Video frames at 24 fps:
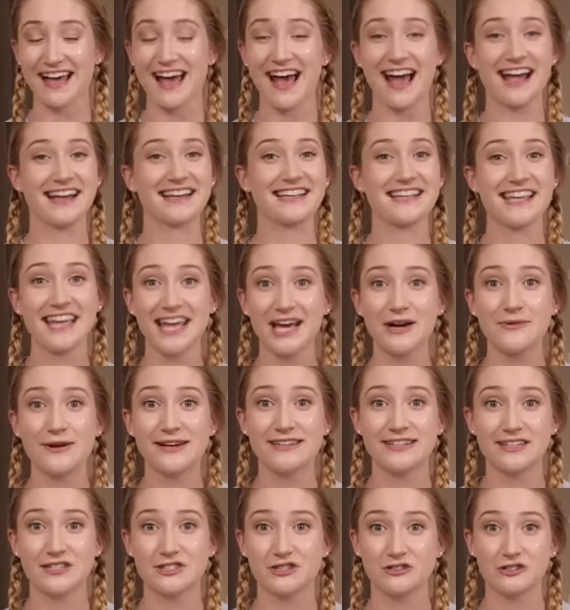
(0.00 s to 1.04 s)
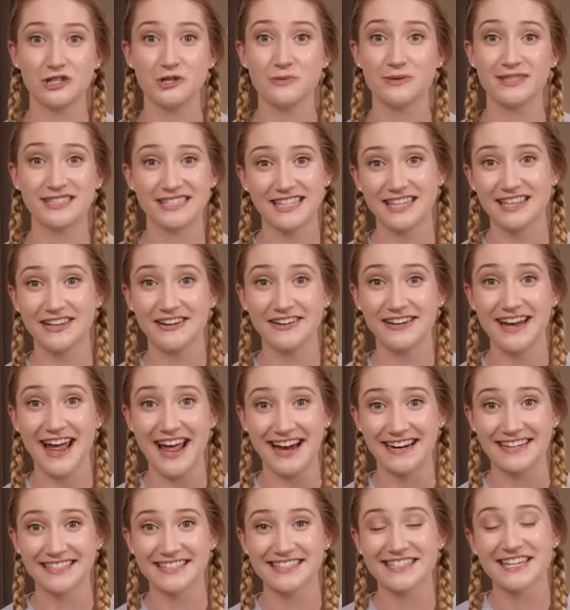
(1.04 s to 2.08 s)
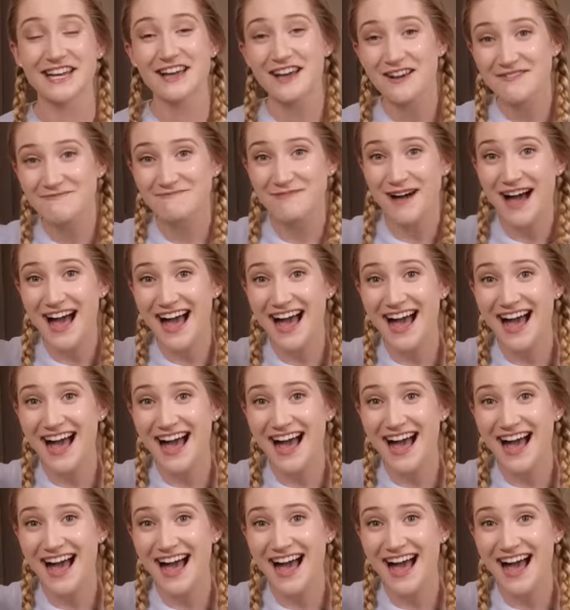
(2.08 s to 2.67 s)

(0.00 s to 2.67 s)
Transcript: I can't wait to show you what's in there next. Bye!